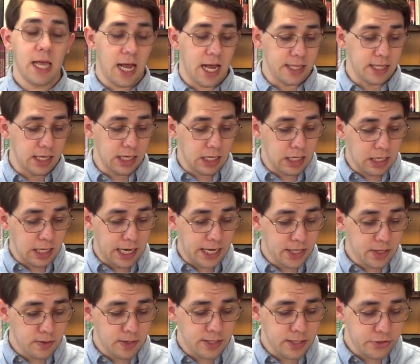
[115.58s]
And then
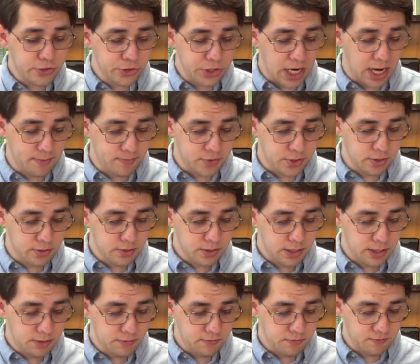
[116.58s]
later in the chapter,
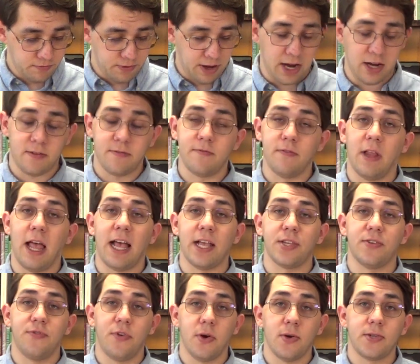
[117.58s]
in fact,
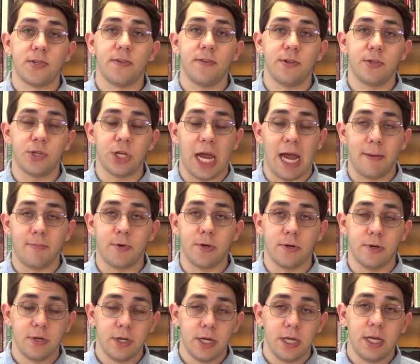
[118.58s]
last verse of the
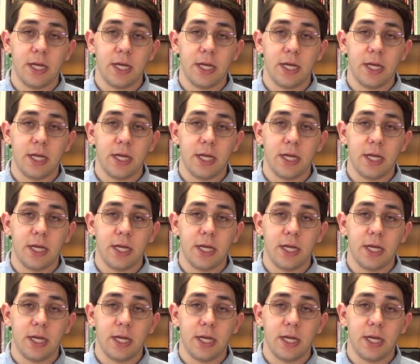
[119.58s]
chapter,